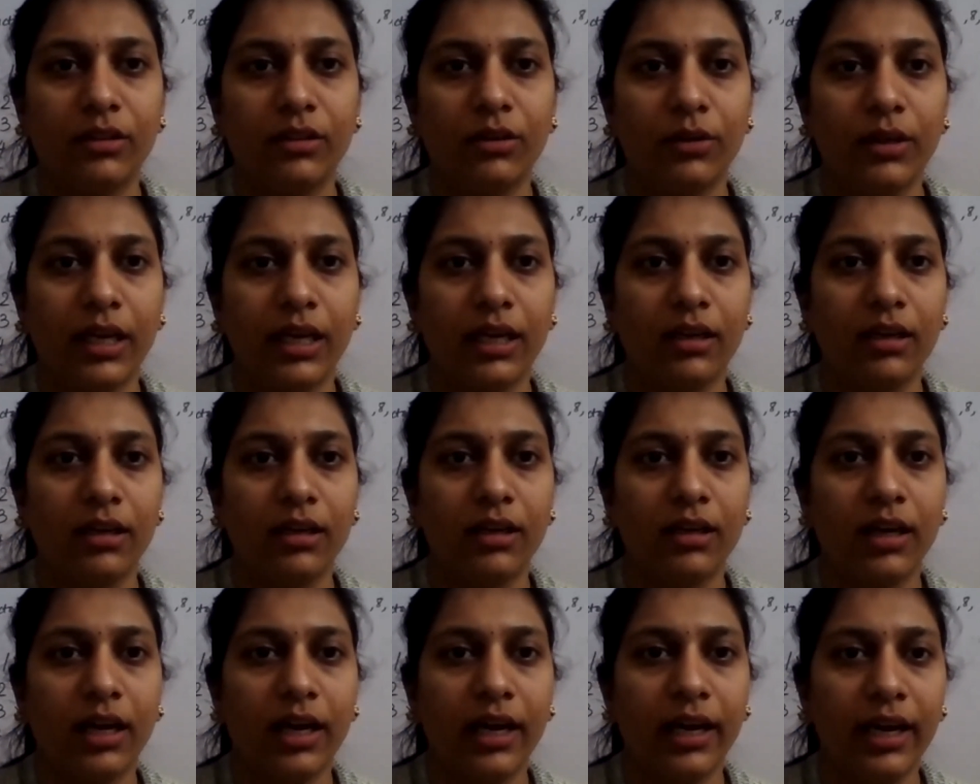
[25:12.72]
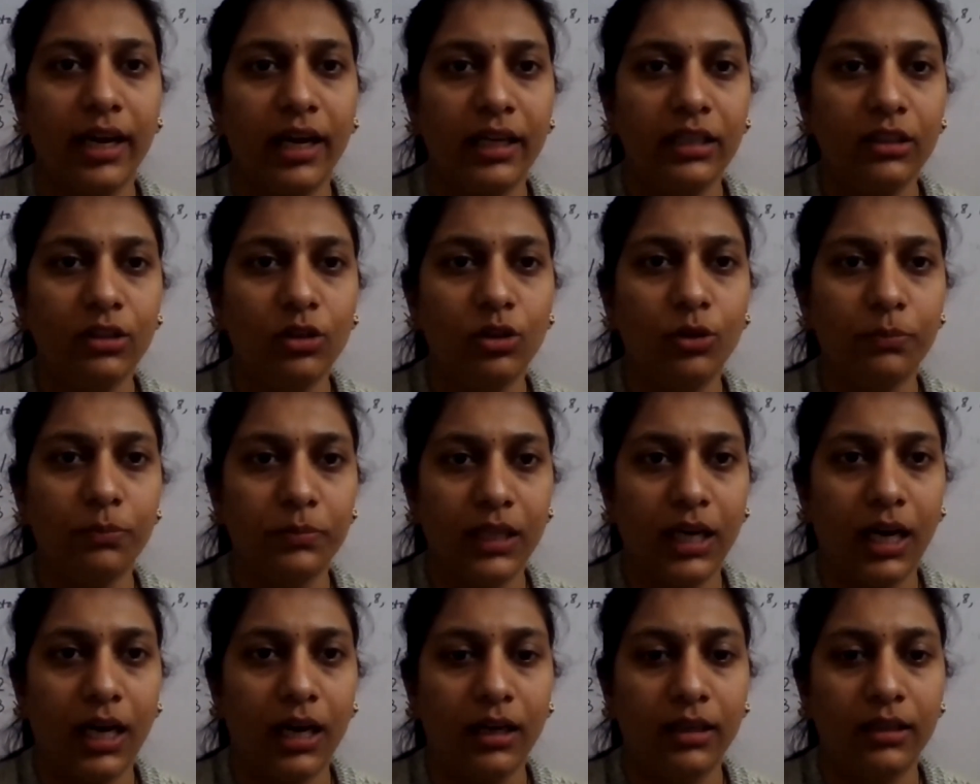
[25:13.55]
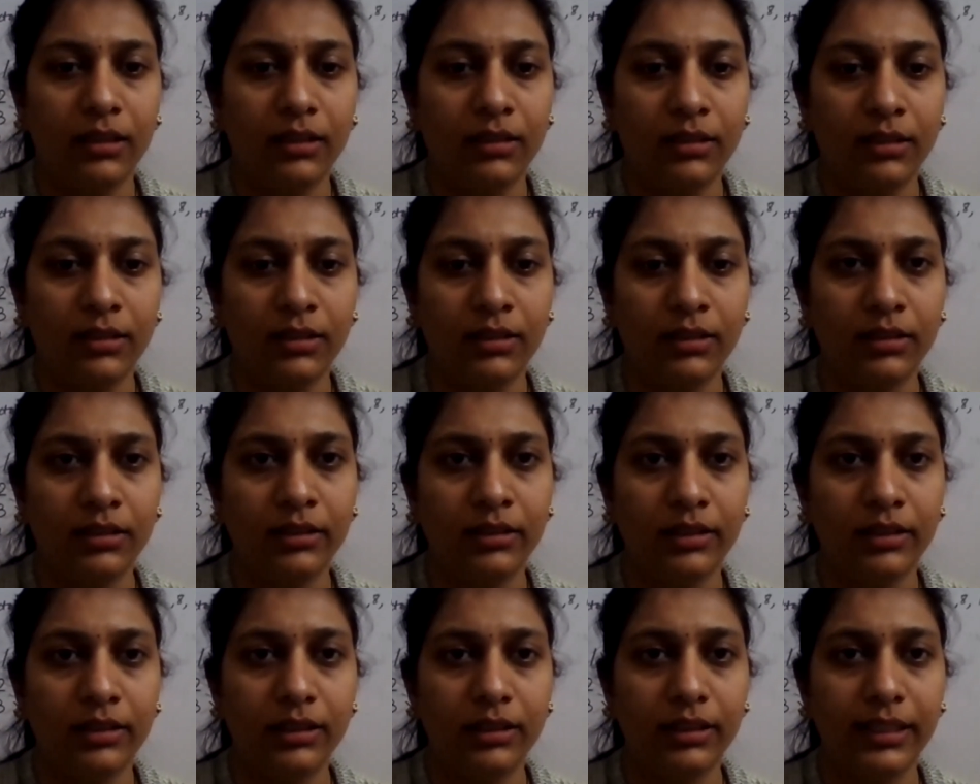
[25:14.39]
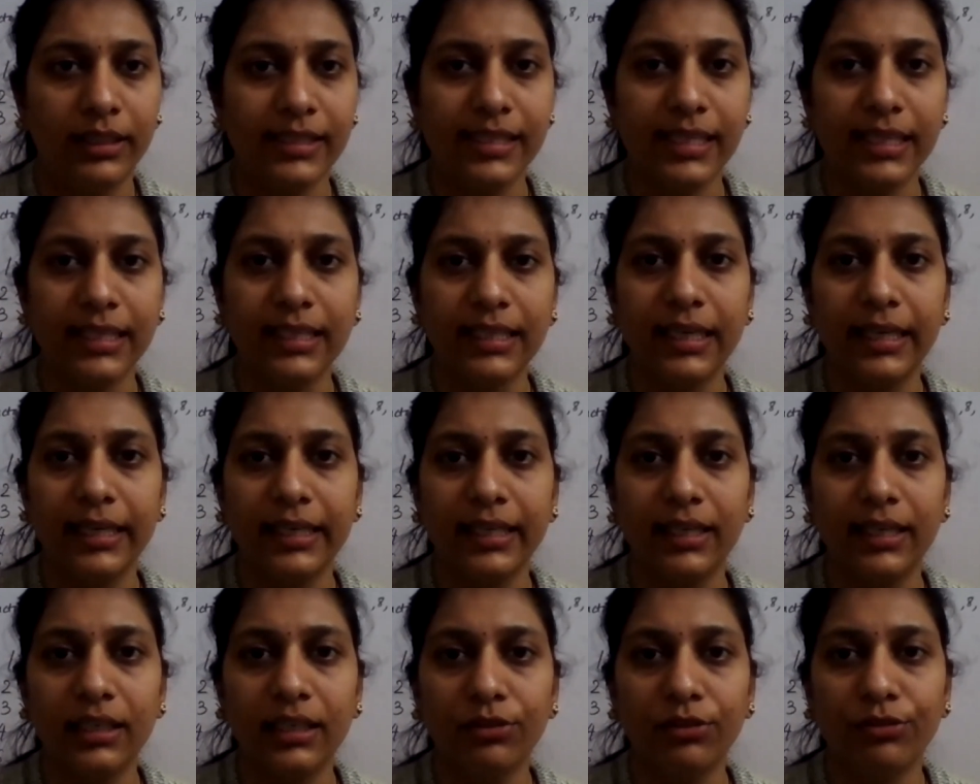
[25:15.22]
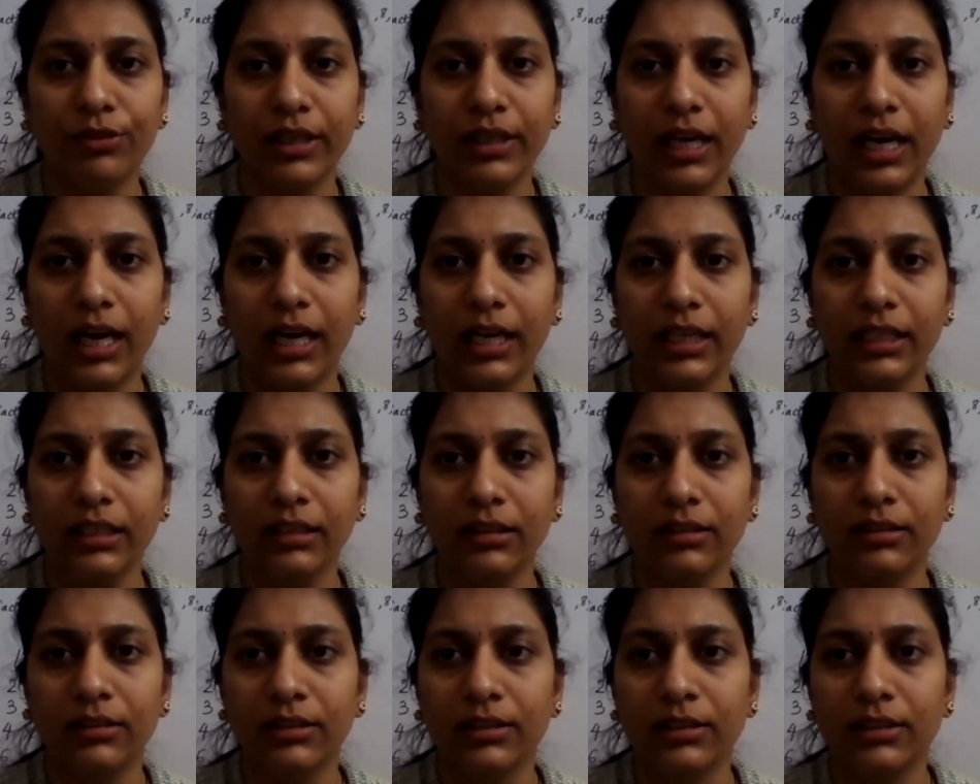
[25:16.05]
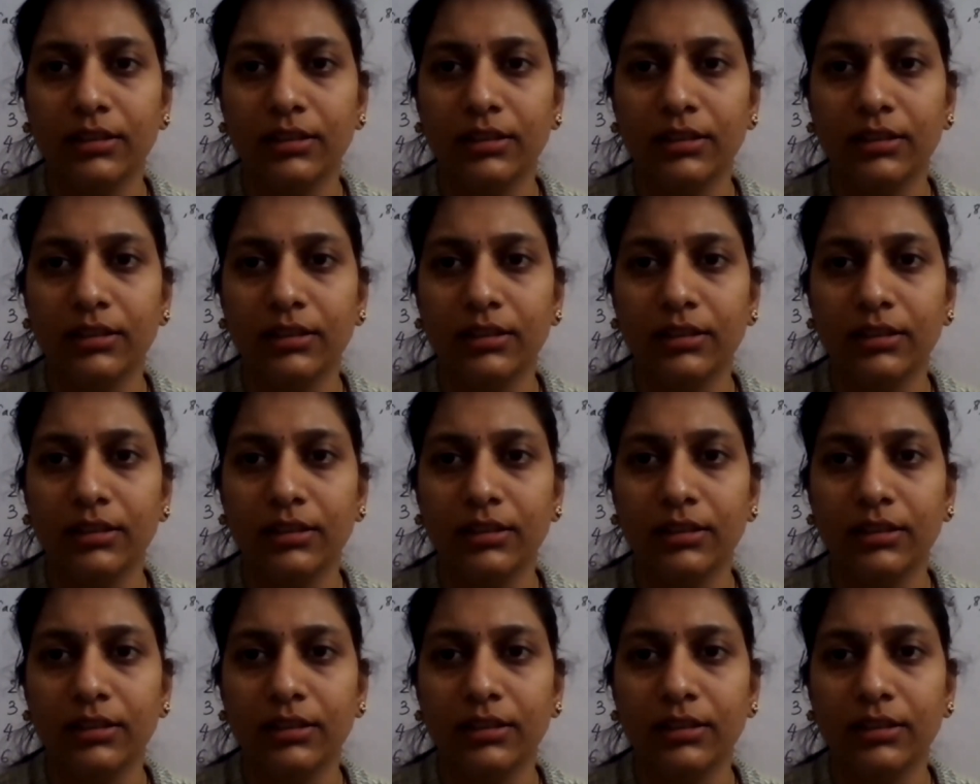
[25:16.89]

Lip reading: Okay, Khayan Gupta. Is it clear, Vian?